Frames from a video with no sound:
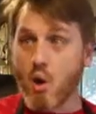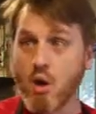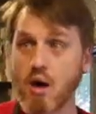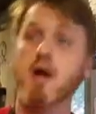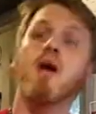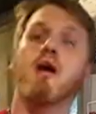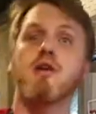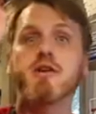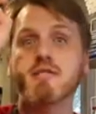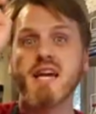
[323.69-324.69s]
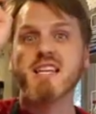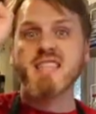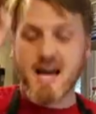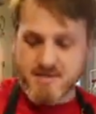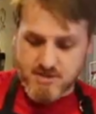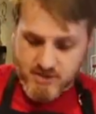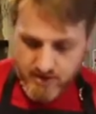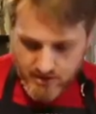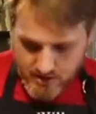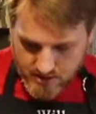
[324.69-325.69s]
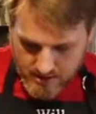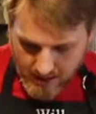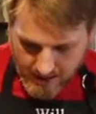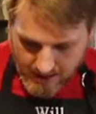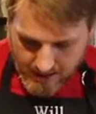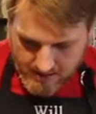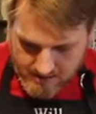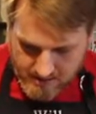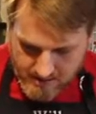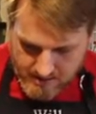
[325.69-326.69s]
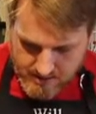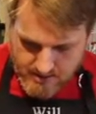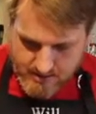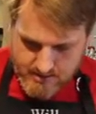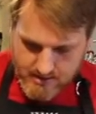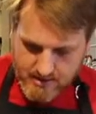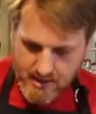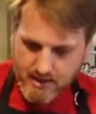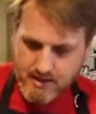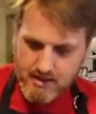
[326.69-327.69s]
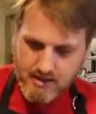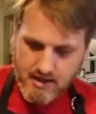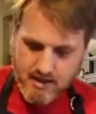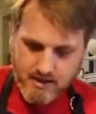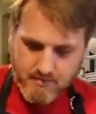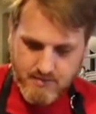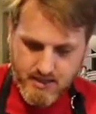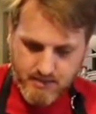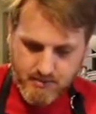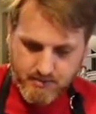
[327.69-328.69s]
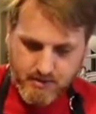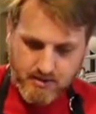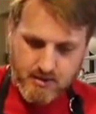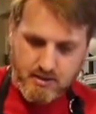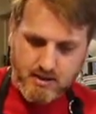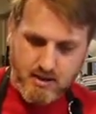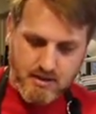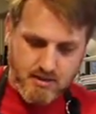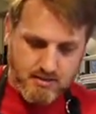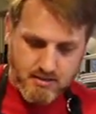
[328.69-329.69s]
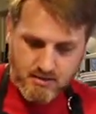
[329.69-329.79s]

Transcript: Or you can take a tester and stick that in and it comes out completely clean.